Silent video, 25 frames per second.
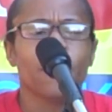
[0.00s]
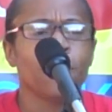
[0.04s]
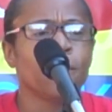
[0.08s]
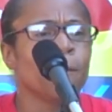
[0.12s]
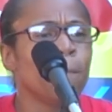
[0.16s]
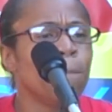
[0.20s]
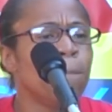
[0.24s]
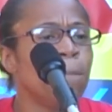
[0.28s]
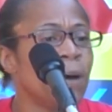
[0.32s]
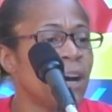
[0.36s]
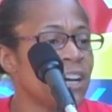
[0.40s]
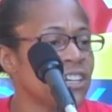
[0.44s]

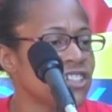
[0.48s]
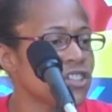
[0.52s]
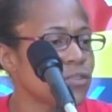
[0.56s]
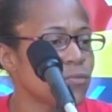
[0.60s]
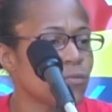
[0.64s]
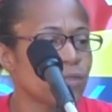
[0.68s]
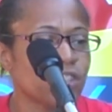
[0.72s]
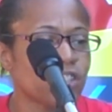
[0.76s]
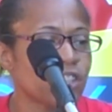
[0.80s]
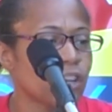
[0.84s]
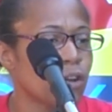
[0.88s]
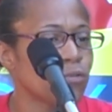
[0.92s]
the
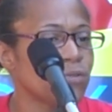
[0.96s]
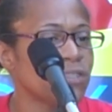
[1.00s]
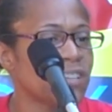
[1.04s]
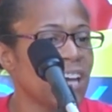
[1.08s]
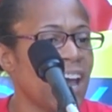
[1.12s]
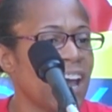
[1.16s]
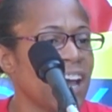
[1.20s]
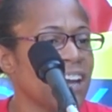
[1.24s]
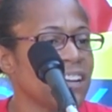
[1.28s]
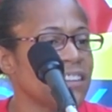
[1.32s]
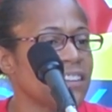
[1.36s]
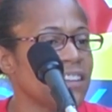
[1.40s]
budget was so
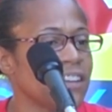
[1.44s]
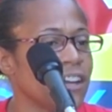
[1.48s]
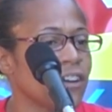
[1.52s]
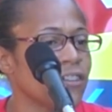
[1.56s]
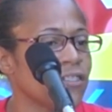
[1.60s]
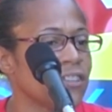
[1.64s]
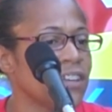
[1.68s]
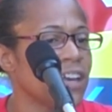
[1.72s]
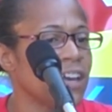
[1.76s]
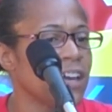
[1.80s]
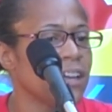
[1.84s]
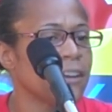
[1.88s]
tight
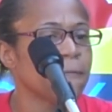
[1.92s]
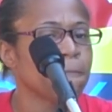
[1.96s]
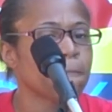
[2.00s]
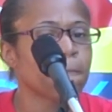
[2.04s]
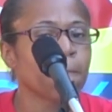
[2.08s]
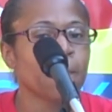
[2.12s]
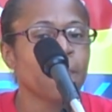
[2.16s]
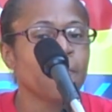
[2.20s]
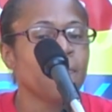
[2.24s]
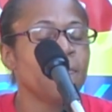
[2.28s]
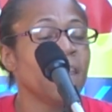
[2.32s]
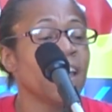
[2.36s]
there that
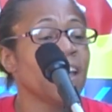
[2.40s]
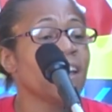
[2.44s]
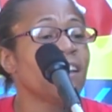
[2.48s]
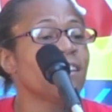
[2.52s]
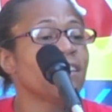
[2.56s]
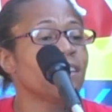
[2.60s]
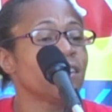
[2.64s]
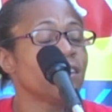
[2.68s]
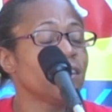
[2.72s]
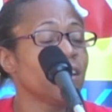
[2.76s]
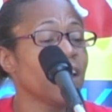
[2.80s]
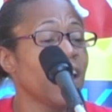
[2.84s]
they
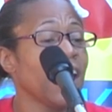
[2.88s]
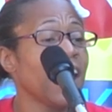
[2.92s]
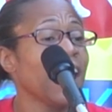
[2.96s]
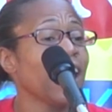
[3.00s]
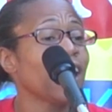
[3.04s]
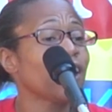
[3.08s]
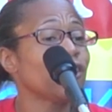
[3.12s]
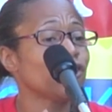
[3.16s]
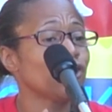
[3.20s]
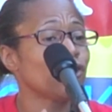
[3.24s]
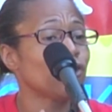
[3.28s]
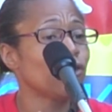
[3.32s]
couldn't
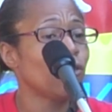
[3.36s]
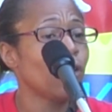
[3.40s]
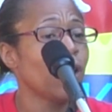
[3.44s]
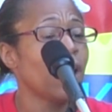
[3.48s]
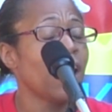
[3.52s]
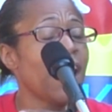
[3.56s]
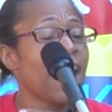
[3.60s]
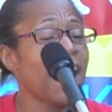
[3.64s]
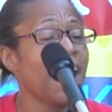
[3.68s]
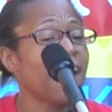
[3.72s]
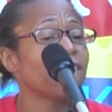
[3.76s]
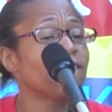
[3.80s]
handle a
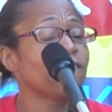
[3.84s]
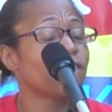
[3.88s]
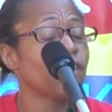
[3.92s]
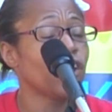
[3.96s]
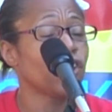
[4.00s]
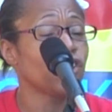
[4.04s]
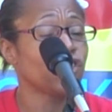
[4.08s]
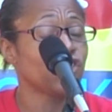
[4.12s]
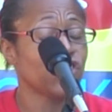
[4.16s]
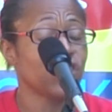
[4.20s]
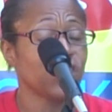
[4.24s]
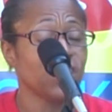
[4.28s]

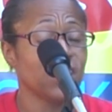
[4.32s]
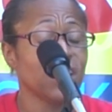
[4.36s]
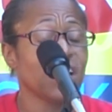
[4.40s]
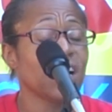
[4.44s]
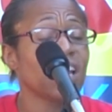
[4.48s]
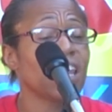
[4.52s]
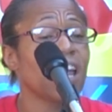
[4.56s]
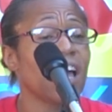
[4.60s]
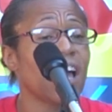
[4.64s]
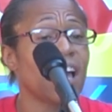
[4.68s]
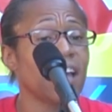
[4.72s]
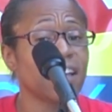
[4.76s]
high-functioning
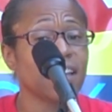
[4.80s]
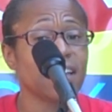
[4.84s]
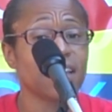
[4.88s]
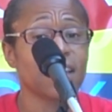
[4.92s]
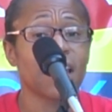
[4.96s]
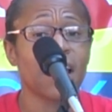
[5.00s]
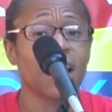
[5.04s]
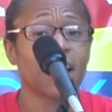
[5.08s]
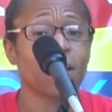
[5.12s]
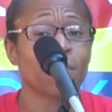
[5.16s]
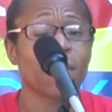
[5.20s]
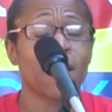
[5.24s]

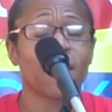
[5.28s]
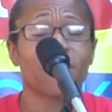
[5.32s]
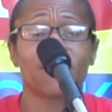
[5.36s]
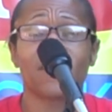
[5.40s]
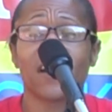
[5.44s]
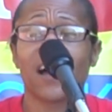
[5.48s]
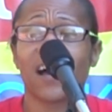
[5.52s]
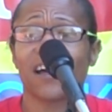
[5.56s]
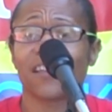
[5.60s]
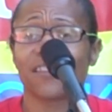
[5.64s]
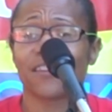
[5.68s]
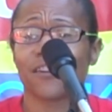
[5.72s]
client like my
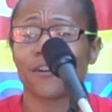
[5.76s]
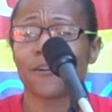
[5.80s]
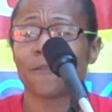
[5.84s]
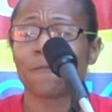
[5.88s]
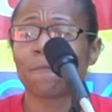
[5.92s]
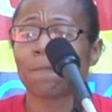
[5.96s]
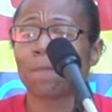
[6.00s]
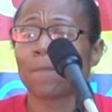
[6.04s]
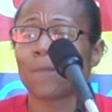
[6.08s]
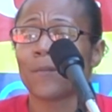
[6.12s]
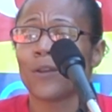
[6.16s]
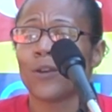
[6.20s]
father,
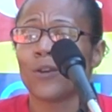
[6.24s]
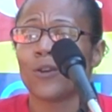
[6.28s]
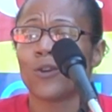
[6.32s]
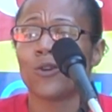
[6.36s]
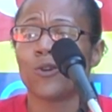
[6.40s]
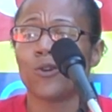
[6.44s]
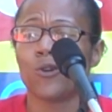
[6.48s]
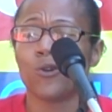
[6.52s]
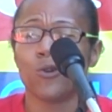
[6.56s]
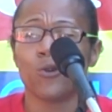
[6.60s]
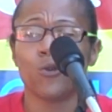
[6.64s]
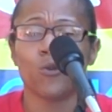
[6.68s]

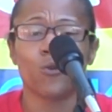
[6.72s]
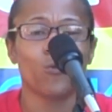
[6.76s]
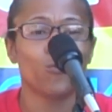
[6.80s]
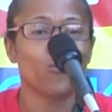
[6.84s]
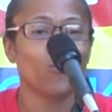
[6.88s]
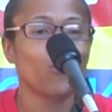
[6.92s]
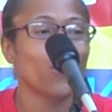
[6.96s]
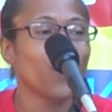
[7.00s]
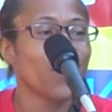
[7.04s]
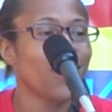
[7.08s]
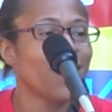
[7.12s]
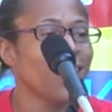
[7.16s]

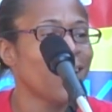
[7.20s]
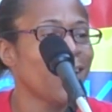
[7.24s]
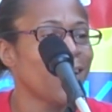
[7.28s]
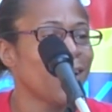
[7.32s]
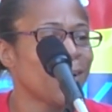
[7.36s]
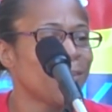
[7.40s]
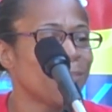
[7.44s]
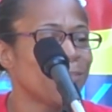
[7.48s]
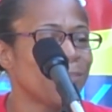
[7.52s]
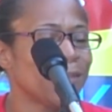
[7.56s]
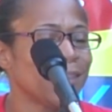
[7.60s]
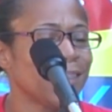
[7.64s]
who
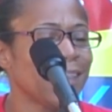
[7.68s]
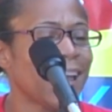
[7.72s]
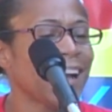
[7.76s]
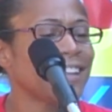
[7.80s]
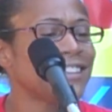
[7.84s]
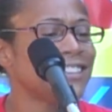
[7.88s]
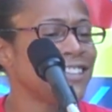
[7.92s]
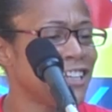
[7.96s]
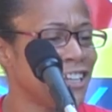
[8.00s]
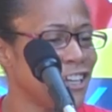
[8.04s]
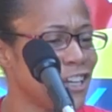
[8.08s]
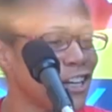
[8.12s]

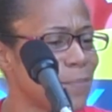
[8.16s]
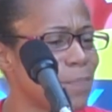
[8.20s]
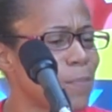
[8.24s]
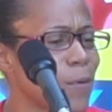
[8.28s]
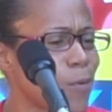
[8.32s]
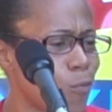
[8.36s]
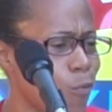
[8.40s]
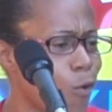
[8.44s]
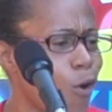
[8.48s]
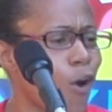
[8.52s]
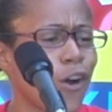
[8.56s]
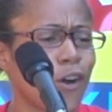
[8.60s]
liked to get up
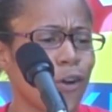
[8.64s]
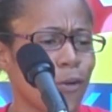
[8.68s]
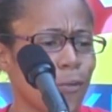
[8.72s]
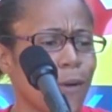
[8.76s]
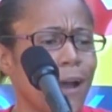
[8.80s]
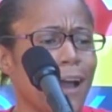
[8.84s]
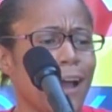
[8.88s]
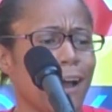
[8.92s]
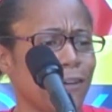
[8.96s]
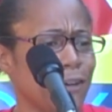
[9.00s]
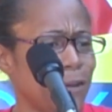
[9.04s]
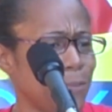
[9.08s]
and walk
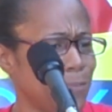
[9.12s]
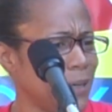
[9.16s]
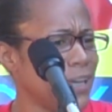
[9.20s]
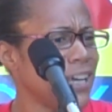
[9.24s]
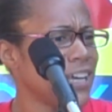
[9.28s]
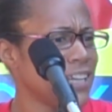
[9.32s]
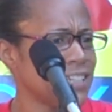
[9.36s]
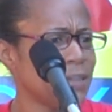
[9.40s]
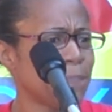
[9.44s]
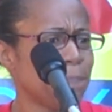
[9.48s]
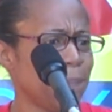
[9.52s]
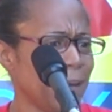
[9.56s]
around and
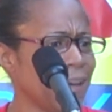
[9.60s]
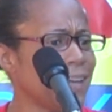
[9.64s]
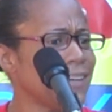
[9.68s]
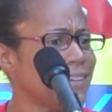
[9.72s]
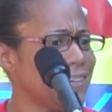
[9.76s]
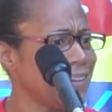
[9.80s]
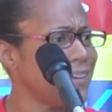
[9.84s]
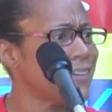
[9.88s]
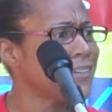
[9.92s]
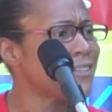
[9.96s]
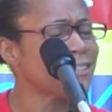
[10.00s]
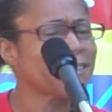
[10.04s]
be
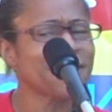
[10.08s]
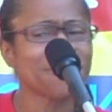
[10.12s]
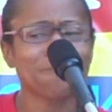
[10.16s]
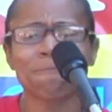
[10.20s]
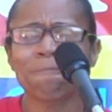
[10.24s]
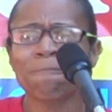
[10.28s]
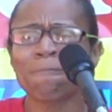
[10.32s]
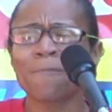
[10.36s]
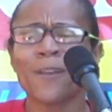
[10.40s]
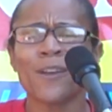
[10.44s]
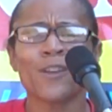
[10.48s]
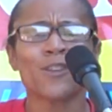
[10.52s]
independent.
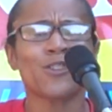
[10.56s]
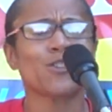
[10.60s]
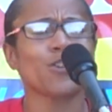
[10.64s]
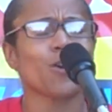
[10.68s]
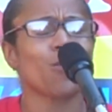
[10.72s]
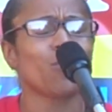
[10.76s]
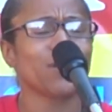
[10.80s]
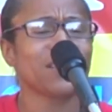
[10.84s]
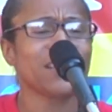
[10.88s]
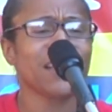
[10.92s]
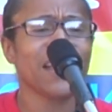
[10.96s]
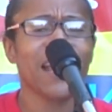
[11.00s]

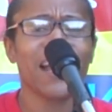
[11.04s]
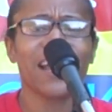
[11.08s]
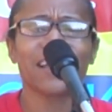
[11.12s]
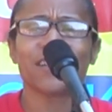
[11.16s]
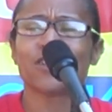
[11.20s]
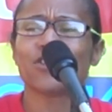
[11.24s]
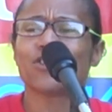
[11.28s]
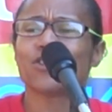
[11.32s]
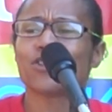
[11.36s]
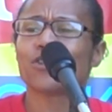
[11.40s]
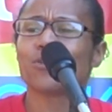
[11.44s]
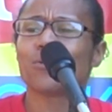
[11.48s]
So what they had
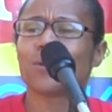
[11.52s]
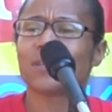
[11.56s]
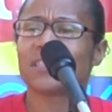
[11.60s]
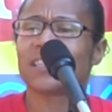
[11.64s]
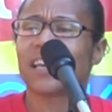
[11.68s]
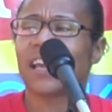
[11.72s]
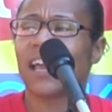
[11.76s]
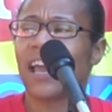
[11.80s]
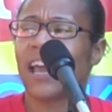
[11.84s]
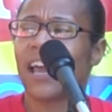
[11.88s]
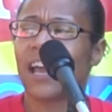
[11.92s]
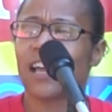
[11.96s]
to do is
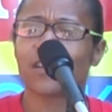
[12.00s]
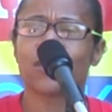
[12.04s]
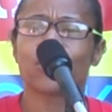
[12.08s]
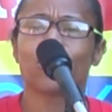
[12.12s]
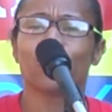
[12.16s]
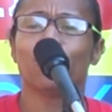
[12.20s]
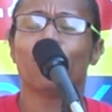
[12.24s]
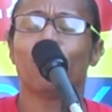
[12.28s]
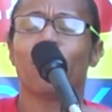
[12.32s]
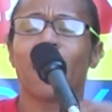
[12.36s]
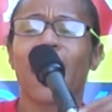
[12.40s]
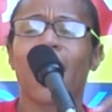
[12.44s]
they had
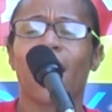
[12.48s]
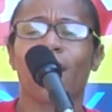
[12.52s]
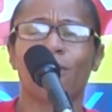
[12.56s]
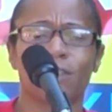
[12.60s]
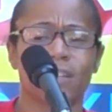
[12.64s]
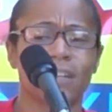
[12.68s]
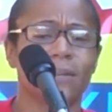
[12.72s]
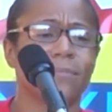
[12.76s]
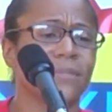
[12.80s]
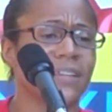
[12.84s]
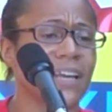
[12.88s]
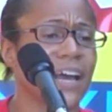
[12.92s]
to
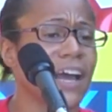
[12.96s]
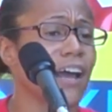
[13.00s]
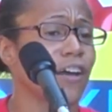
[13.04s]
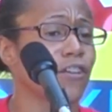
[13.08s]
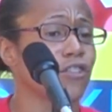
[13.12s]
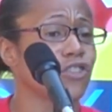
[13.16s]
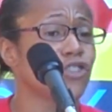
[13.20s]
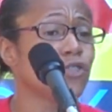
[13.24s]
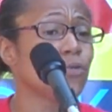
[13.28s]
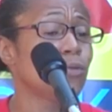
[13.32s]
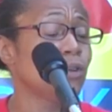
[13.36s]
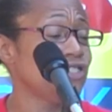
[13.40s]
bound him
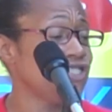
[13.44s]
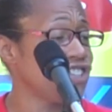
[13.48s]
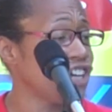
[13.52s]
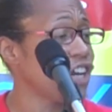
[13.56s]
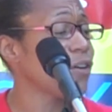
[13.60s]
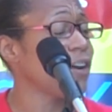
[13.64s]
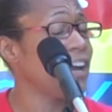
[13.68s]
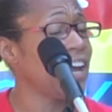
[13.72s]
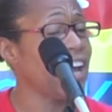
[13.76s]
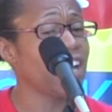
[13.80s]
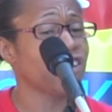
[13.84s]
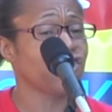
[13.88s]
down to a
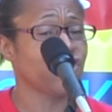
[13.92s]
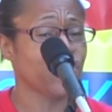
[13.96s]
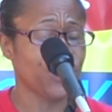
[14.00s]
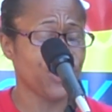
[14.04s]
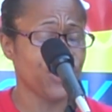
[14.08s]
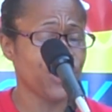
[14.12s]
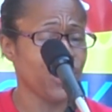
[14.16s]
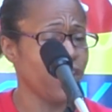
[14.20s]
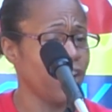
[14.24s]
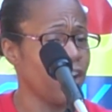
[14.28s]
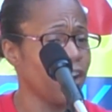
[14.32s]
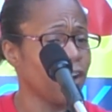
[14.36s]

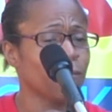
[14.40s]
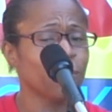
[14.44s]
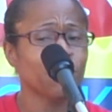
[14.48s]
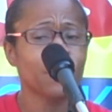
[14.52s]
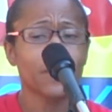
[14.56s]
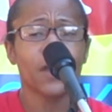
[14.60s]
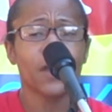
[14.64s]
geriatric chair,